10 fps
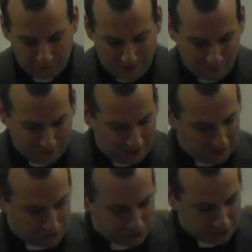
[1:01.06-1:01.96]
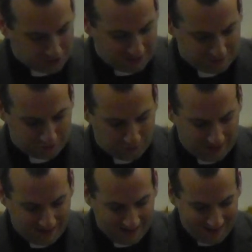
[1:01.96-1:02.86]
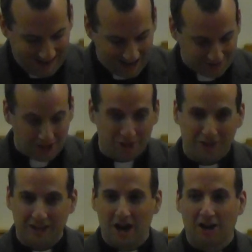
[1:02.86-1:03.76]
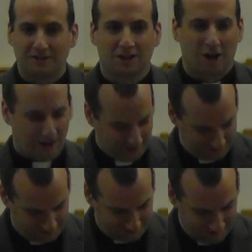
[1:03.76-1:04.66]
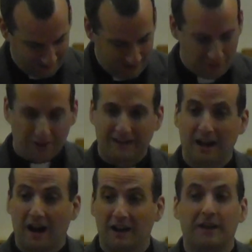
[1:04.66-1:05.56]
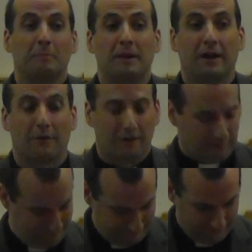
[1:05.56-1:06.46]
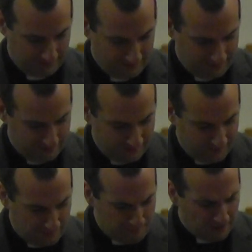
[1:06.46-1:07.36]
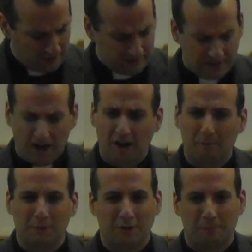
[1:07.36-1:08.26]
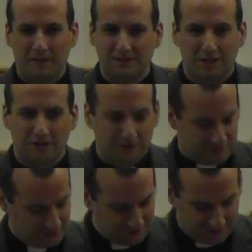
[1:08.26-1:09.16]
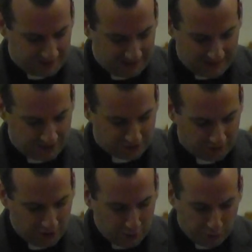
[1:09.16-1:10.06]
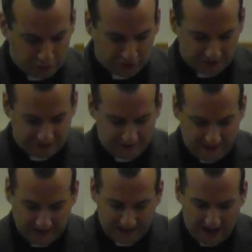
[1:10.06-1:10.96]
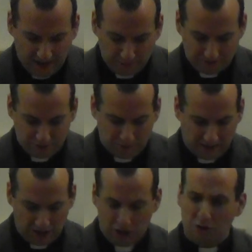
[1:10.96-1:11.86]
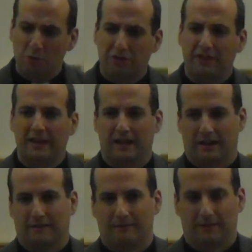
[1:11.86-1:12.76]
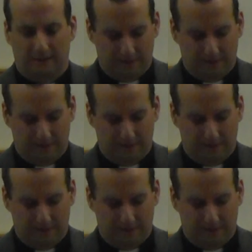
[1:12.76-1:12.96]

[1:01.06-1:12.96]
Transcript: throughout church history as Theotokos, the God-bearer. Mary, the humble, misunderstood teenager who trusted that God was doing a new thing